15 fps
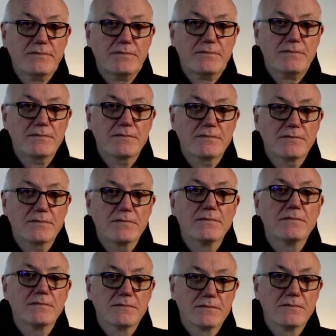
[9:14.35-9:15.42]

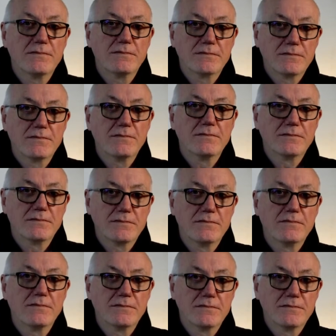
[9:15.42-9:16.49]

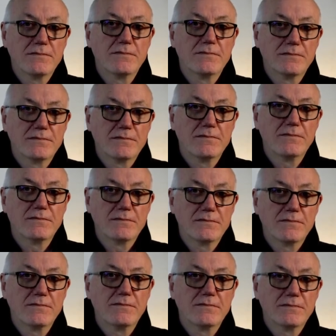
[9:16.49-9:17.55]

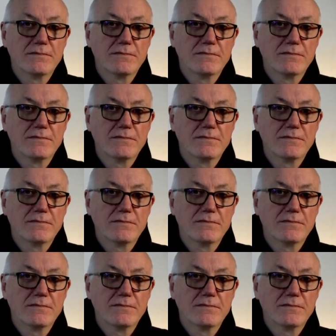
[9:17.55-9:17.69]
The person shown says nothing.